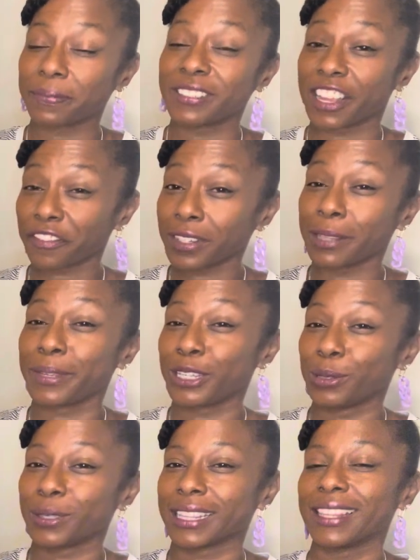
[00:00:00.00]
definitely be
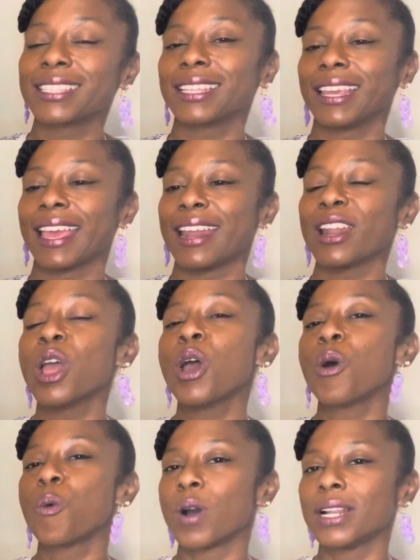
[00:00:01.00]
using this again
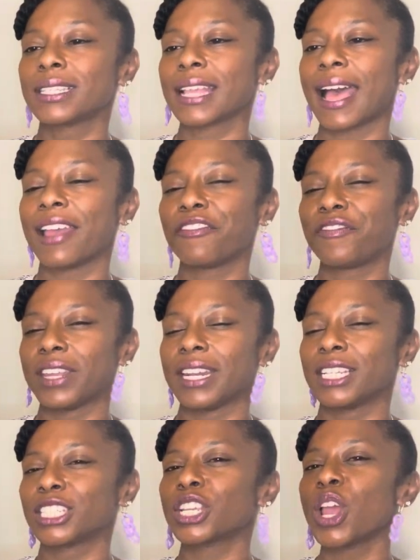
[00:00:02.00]
once I
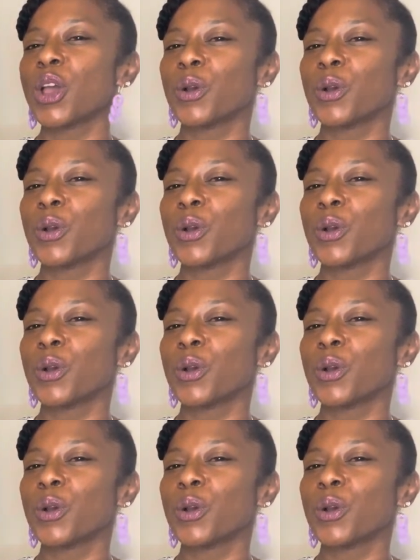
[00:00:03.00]
finish